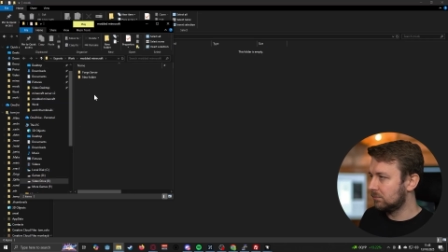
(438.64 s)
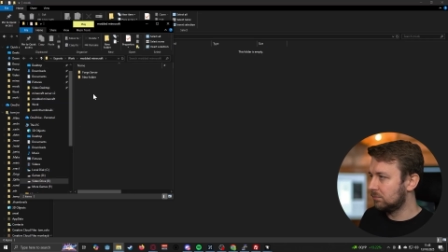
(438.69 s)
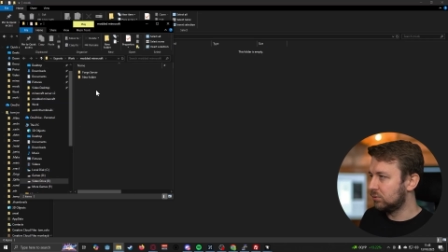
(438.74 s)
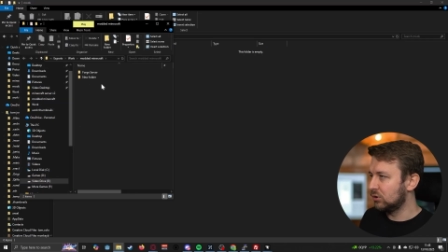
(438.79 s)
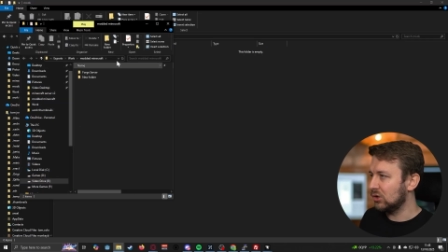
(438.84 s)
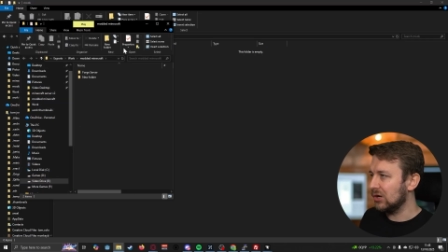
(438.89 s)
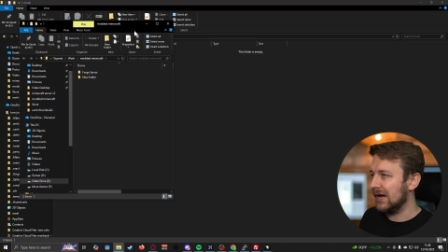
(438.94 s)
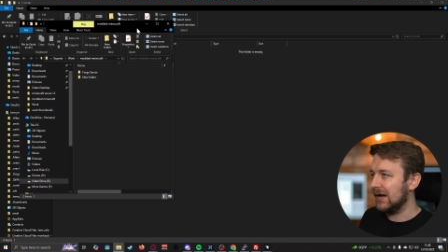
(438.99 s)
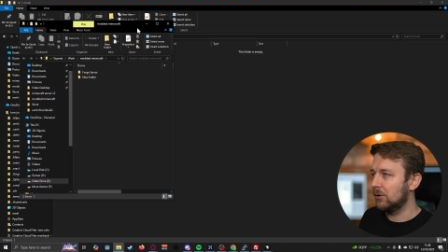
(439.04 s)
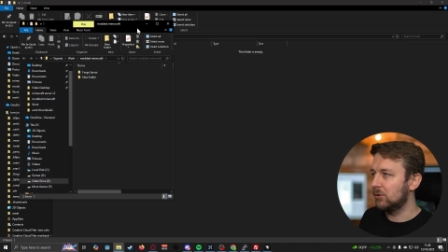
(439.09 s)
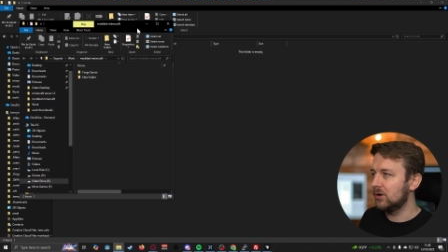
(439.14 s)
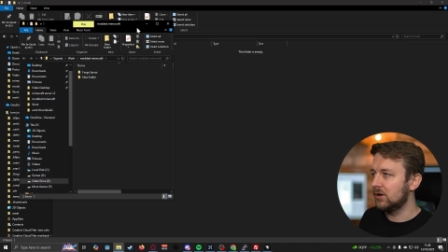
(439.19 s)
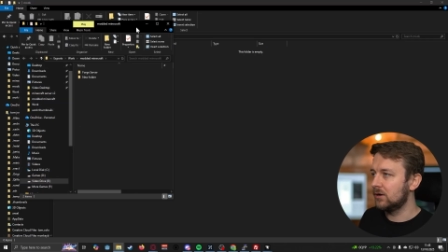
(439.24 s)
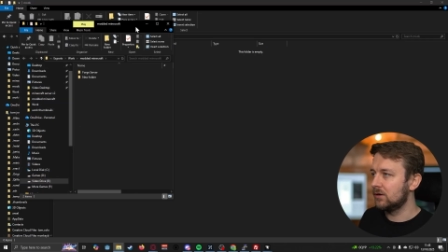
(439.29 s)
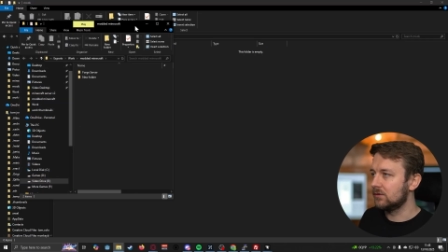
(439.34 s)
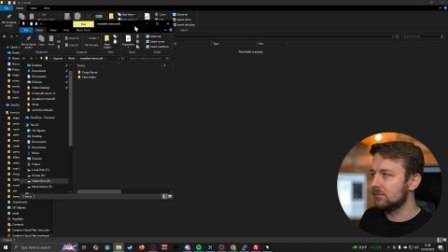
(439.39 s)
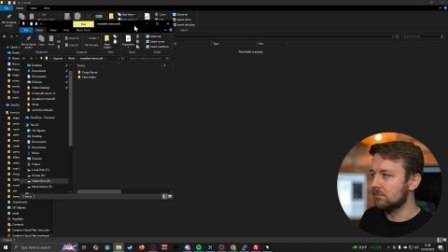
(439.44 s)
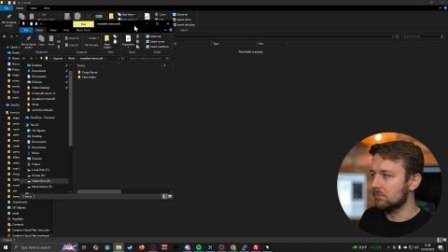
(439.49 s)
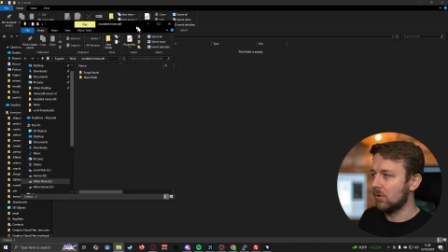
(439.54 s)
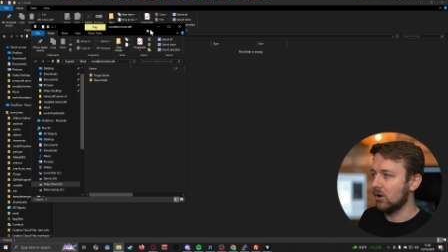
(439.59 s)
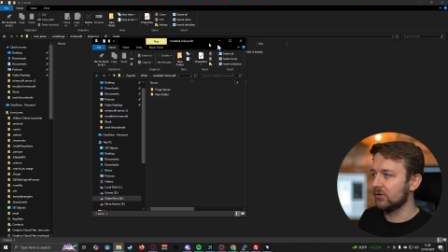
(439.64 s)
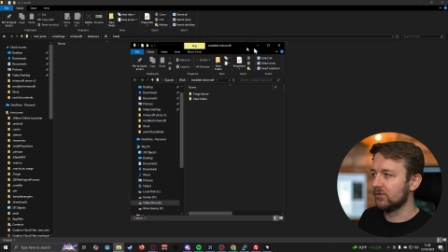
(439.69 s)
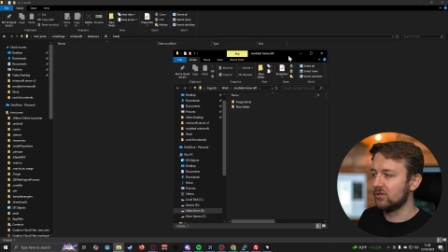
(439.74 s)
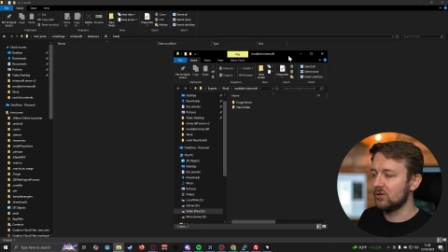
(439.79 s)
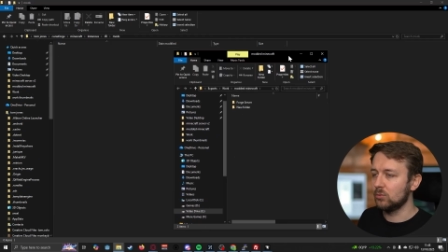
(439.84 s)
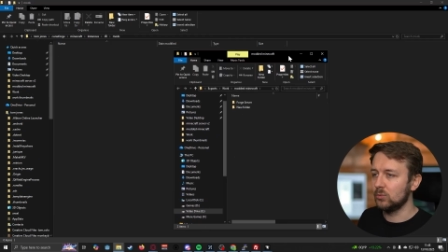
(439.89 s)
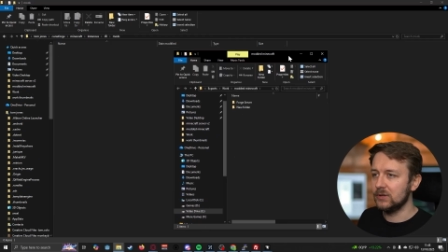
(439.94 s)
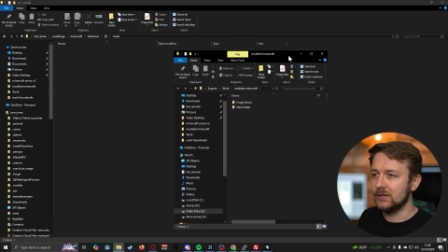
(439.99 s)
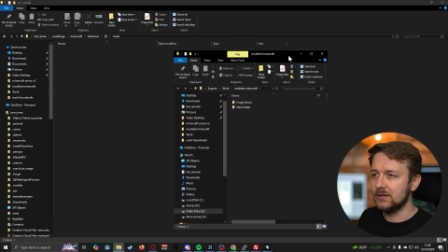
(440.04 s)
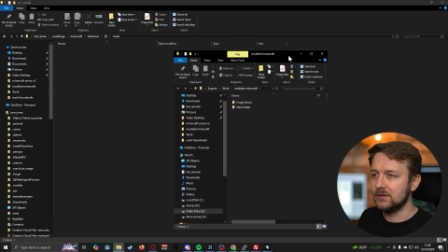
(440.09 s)
put our mods
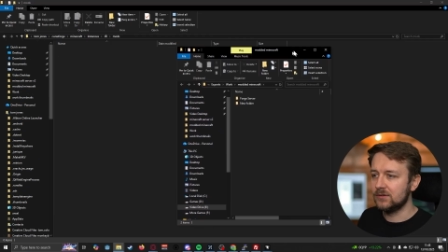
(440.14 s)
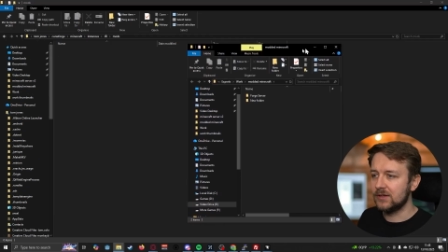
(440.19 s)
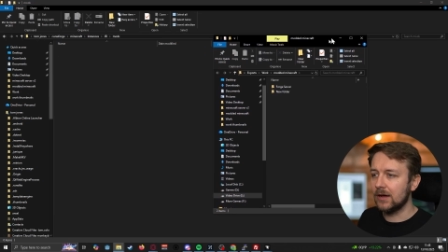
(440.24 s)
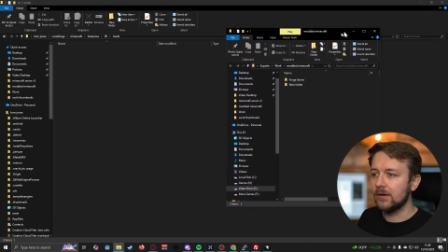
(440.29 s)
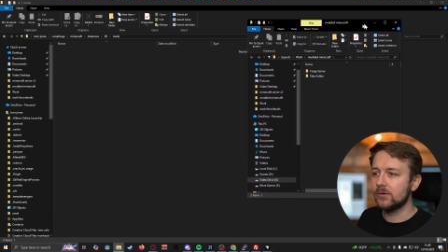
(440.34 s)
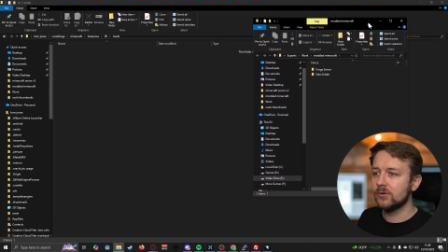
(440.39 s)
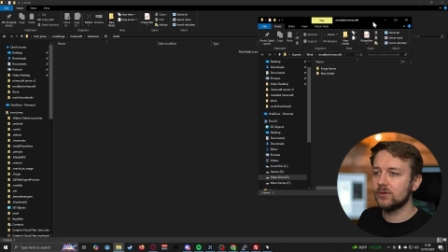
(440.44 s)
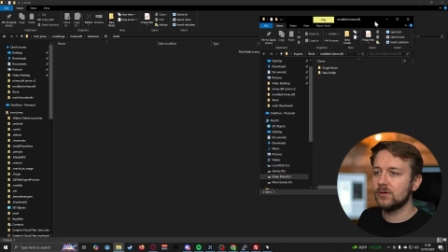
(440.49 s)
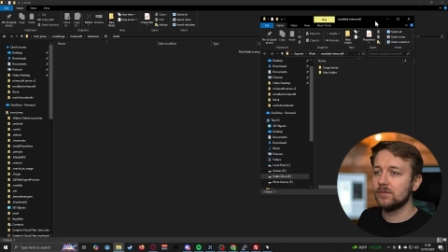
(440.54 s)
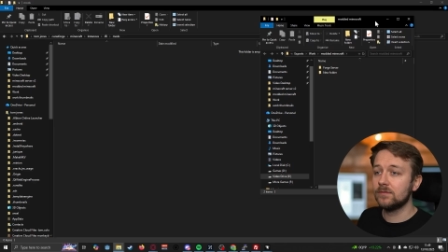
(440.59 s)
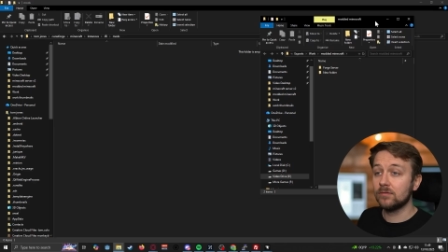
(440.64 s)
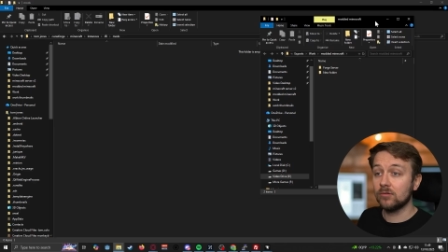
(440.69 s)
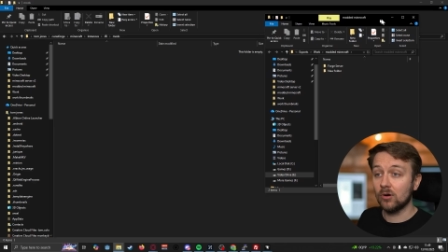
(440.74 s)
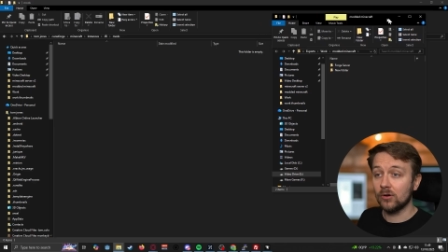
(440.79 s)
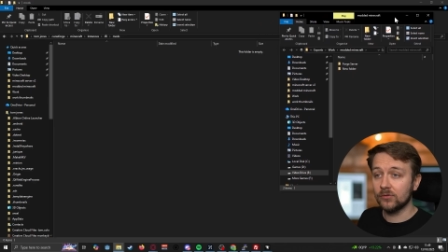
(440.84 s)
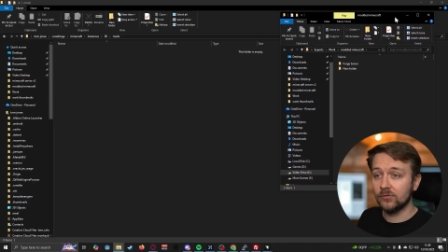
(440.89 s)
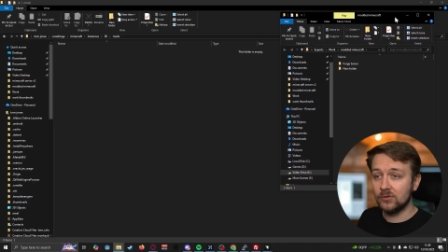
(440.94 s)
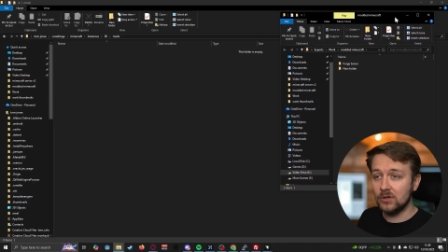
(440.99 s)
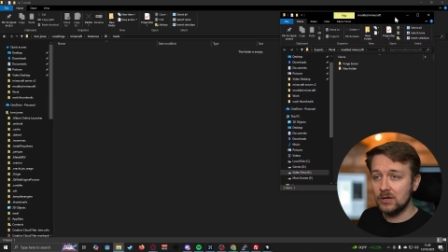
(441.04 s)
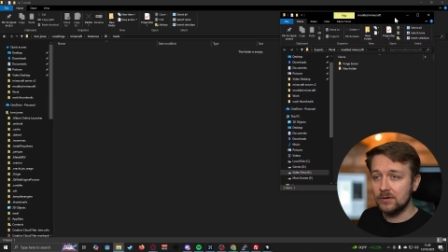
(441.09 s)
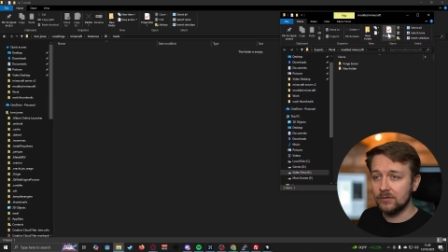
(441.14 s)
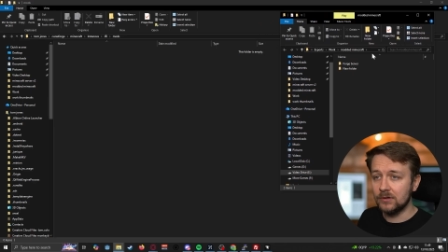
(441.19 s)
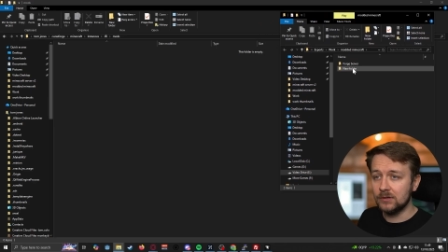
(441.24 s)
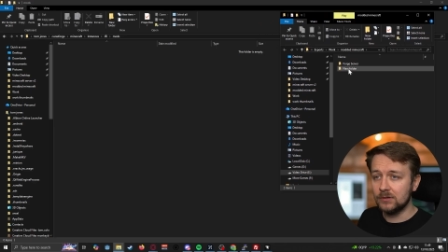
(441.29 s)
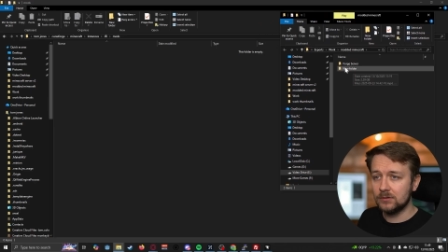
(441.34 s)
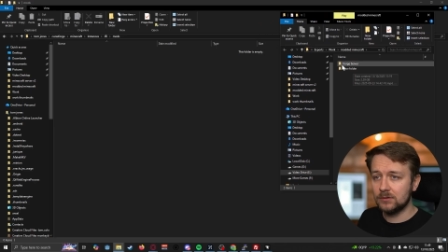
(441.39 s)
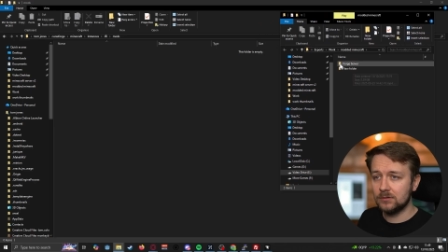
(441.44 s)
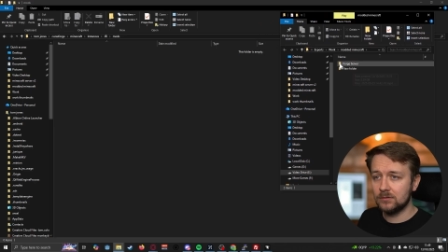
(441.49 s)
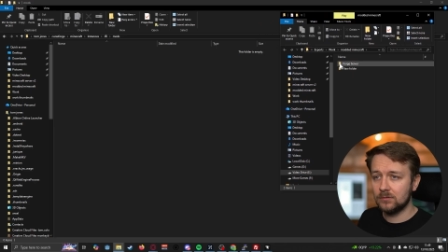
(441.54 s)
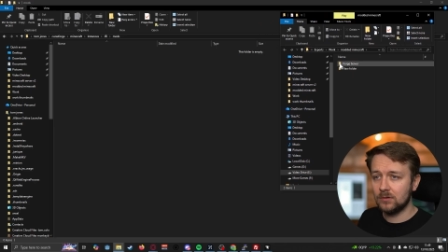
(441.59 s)
that we downloaded for our
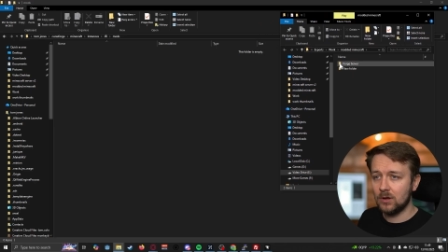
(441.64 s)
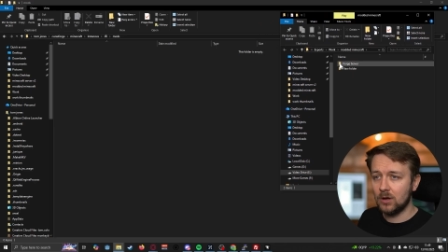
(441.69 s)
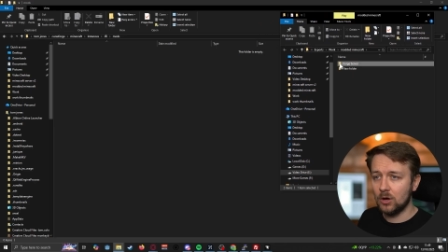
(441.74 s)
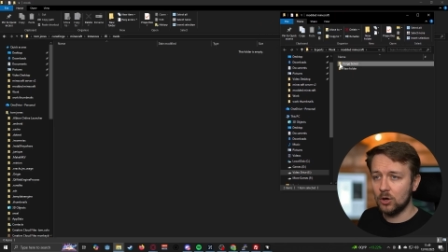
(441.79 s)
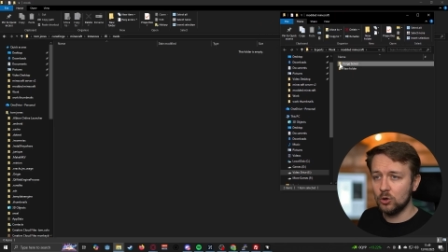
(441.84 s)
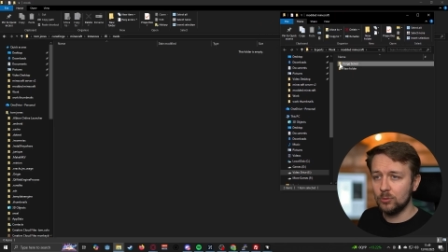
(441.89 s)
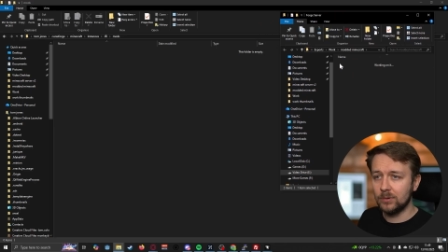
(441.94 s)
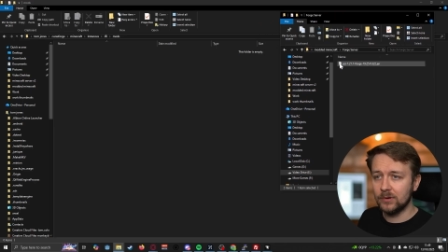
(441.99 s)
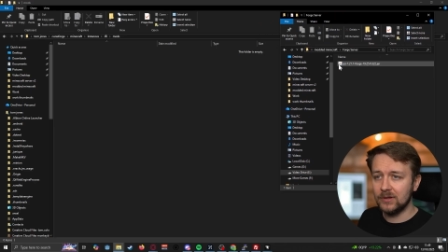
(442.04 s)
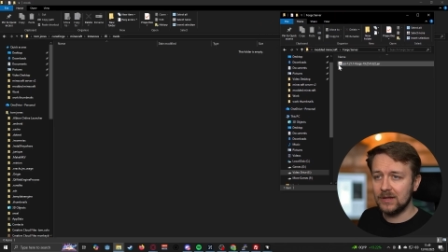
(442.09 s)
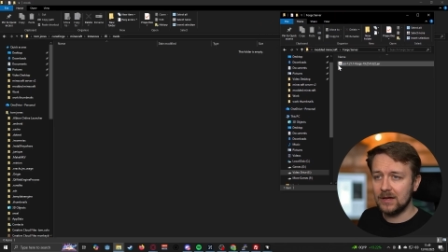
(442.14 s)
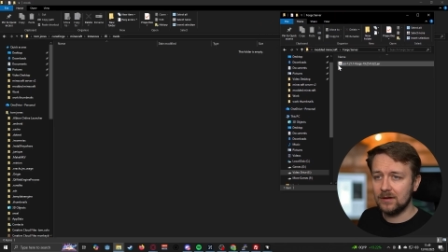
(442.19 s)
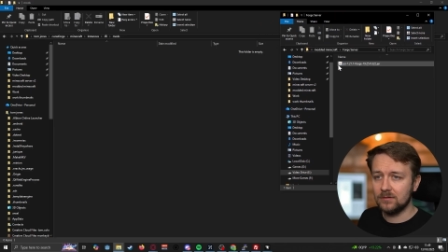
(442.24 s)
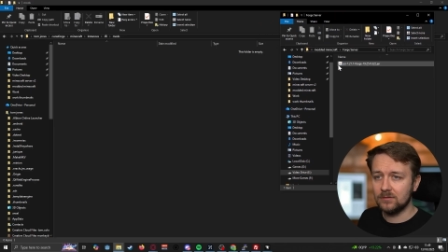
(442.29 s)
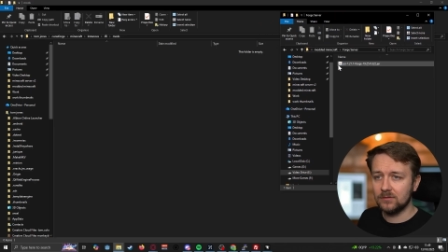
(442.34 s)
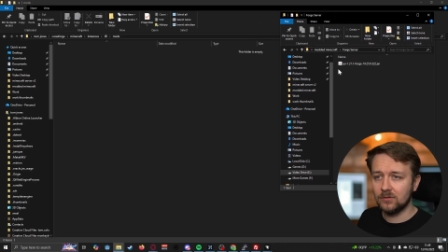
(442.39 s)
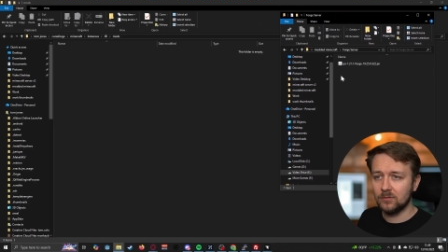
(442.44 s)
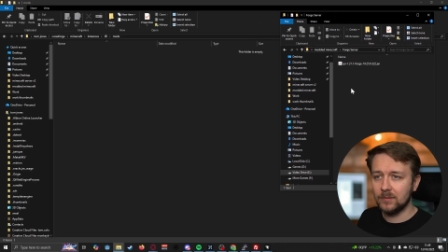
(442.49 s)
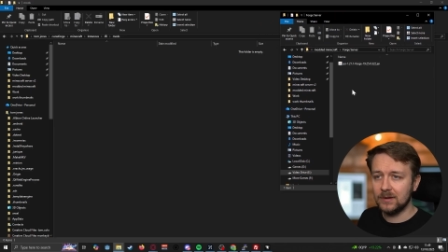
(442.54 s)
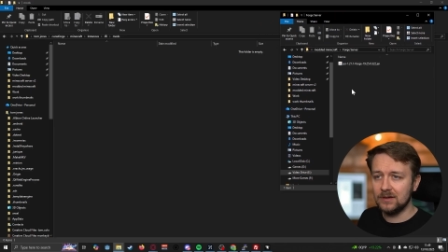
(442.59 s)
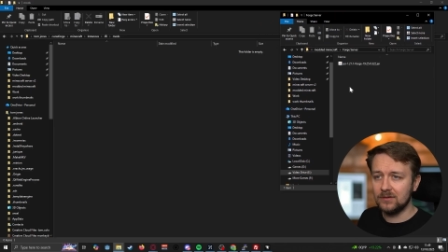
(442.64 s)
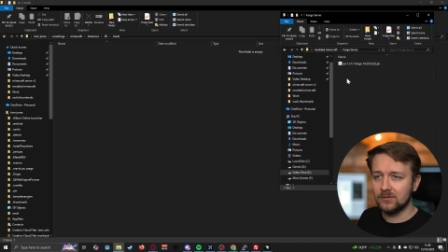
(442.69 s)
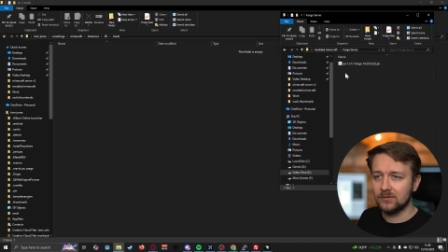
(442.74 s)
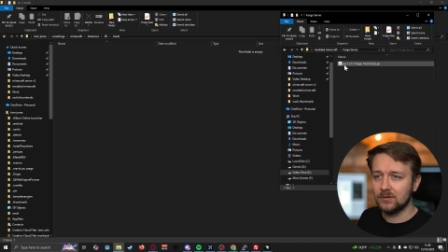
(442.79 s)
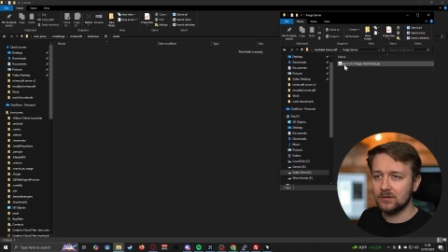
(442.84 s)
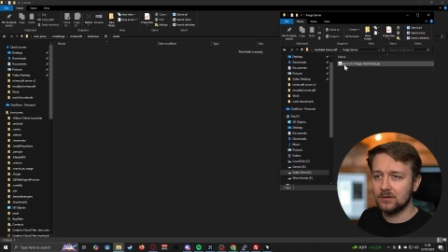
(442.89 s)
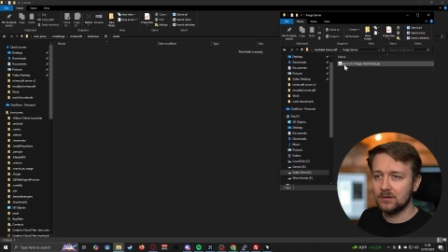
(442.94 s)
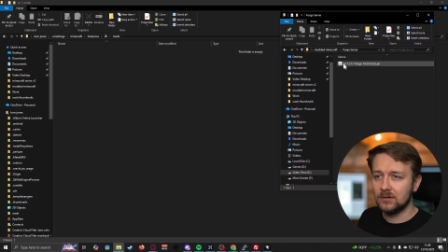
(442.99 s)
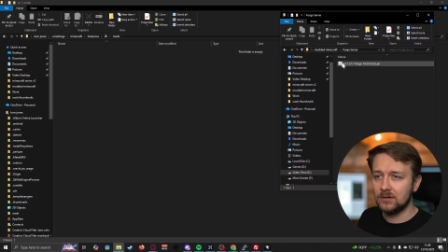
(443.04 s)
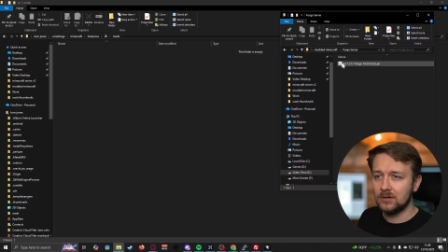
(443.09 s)
server, open that space,